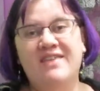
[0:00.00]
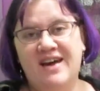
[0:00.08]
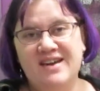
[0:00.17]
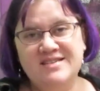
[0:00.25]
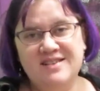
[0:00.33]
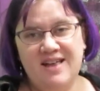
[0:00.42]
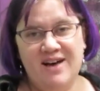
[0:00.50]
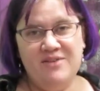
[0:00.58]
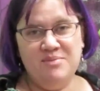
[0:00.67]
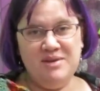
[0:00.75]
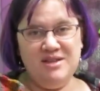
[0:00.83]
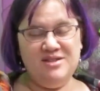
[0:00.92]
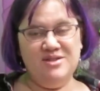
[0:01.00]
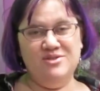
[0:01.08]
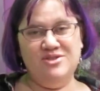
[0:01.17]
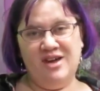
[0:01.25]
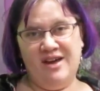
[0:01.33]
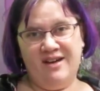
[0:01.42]
That is allowing me to
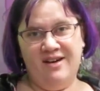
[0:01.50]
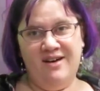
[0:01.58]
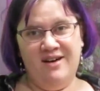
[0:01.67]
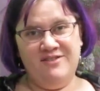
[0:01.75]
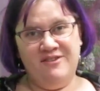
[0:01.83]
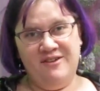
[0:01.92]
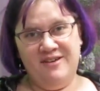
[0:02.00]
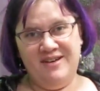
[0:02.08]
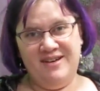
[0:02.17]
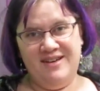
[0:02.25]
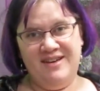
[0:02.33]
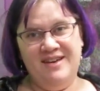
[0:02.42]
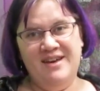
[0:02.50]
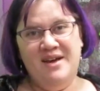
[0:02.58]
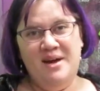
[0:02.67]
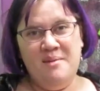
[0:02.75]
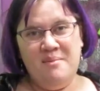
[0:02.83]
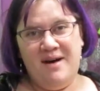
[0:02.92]
check off on
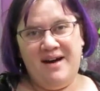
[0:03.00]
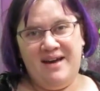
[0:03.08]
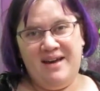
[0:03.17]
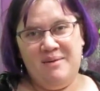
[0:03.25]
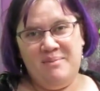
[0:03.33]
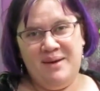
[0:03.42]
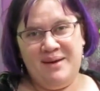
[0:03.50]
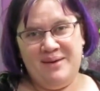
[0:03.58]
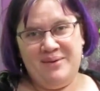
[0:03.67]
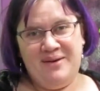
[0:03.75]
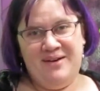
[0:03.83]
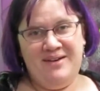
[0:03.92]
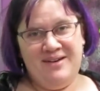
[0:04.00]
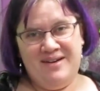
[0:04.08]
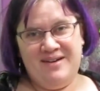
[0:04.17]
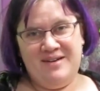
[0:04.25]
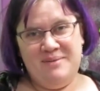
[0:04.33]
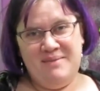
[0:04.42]
my bingo
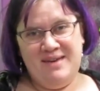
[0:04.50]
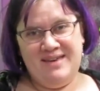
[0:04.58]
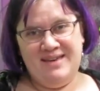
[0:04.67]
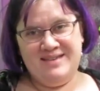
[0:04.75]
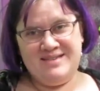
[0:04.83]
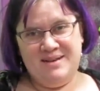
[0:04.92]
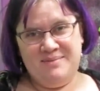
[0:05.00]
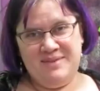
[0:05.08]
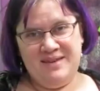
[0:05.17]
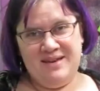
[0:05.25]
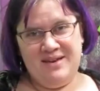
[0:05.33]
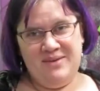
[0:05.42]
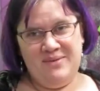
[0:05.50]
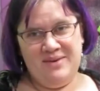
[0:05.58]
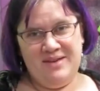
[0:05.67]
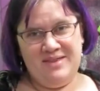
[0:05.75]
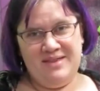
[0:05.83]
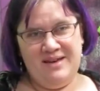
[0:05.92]
card making something
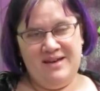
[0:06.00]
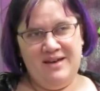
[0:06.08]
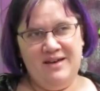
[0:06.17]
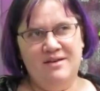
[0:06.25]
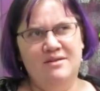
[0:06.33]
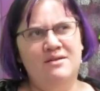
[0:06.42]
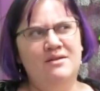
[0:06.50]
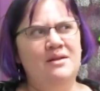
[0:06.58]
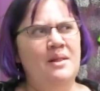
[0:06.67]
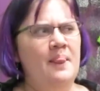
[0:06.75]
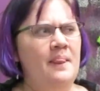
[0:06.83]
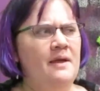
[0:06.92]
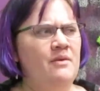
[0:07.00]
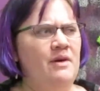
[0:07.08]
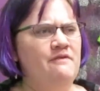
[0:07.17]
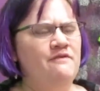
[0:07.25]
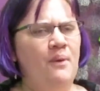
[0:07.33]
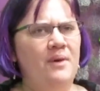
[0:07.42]
with uh,
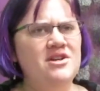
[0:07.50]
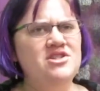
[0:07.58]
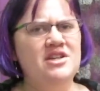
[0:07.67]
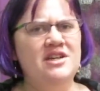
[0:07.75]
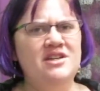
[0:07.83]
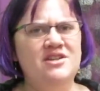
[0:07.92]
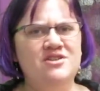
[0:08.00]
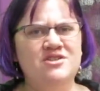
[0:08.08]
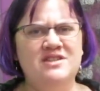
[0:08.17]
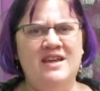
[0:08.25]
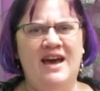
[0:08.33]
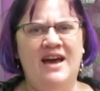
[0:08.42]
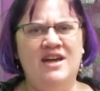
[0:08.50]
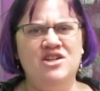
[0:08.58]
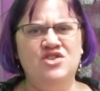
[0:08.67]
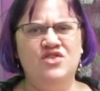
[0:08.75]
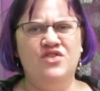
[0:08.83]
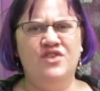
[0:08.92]
what foraging in your
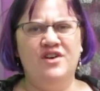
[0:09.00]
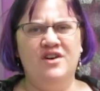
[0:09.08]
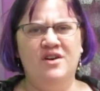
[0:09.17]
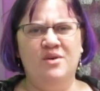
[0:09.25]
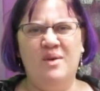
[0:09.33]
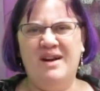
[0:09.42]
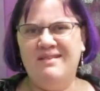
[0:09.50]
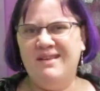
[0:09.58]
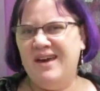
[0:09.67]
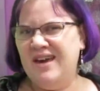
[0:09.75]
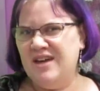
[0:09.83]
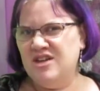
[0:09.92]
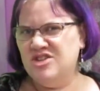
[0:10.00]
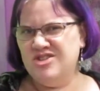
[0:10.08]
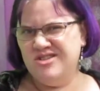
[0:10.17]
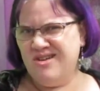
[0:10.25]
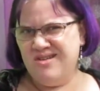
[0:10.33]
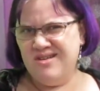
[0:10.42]
stash for
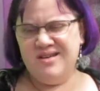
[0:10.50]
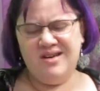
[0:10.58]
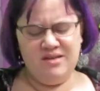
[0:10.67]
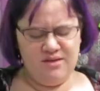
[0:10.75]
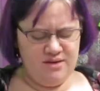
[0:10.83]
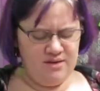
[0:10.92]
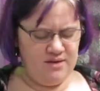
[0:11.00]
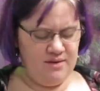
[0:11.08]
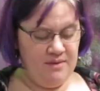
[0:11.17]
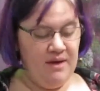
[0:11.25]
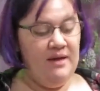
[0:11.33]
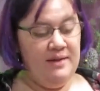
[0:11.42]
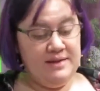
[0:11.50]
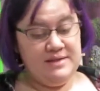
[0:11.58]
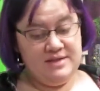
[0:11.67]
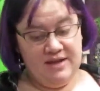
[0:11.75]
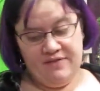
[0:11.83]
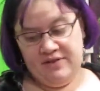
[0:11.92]
well-aged yarn, I think. This
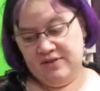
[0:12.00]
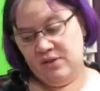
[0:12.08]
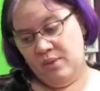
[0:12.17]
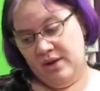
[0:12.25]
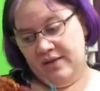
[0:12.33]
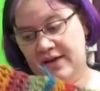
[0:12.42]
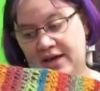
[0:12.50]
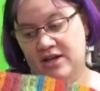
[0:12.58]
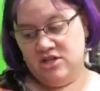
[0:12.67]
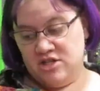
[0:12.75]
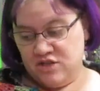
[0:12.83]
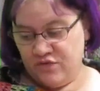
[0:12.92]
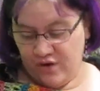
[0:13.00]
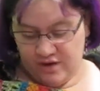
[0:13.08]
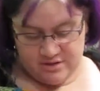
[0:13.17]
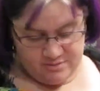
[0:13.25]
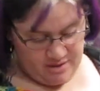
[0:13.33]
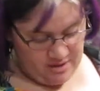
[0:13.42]
is definitely well-aged as far
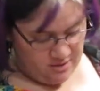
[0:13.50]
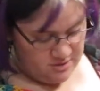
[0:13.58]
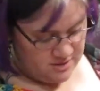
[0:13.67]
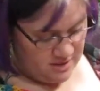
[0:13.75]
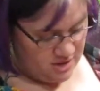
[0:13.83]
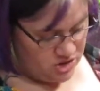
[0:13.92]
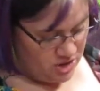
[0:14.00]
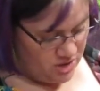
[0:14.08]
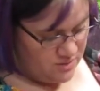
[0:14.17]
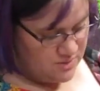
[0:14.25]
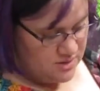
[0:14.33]
as my yarn stash goes.